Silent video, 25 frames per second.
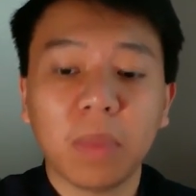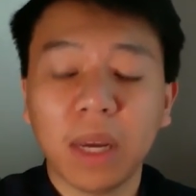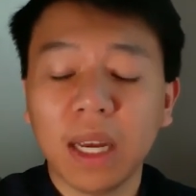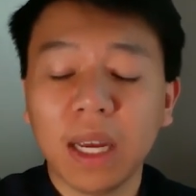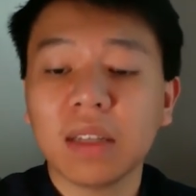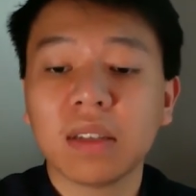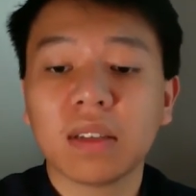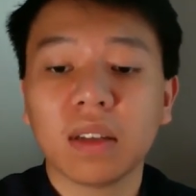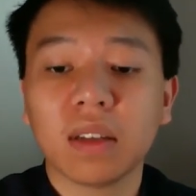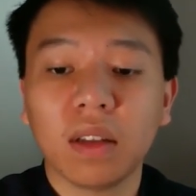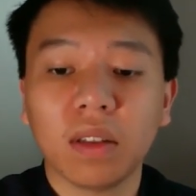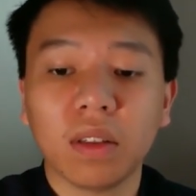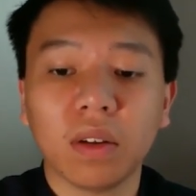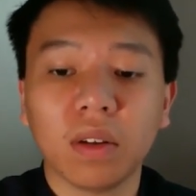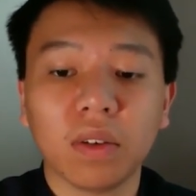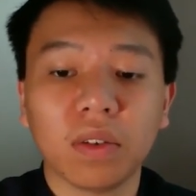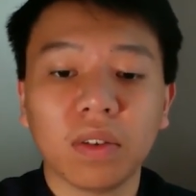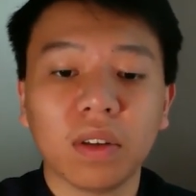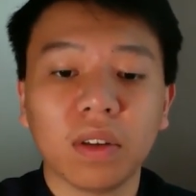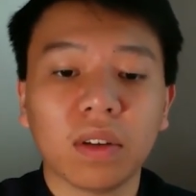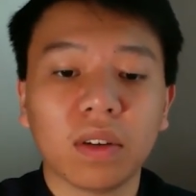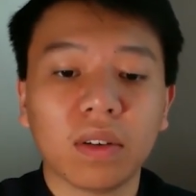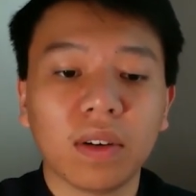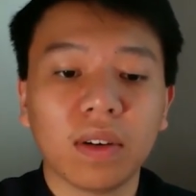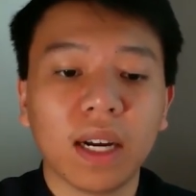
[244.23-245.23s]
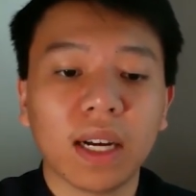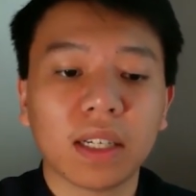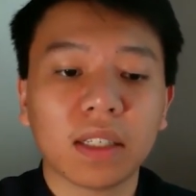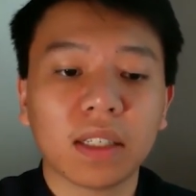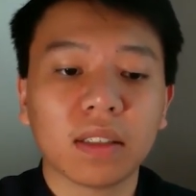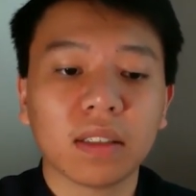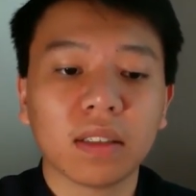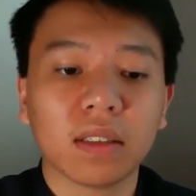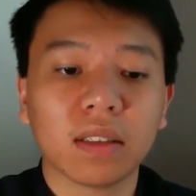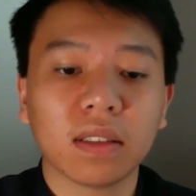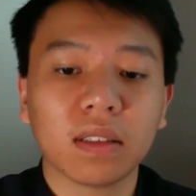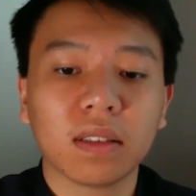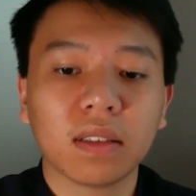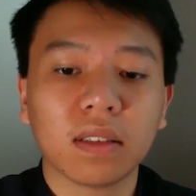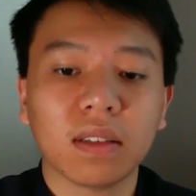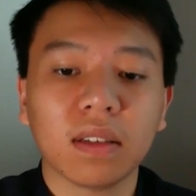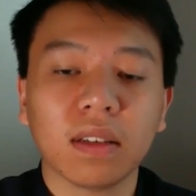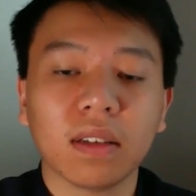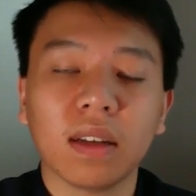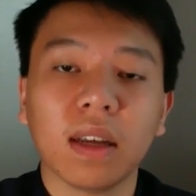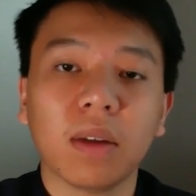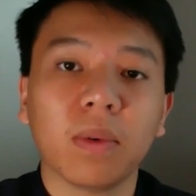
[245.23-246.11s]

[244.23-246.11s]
based on those interactions.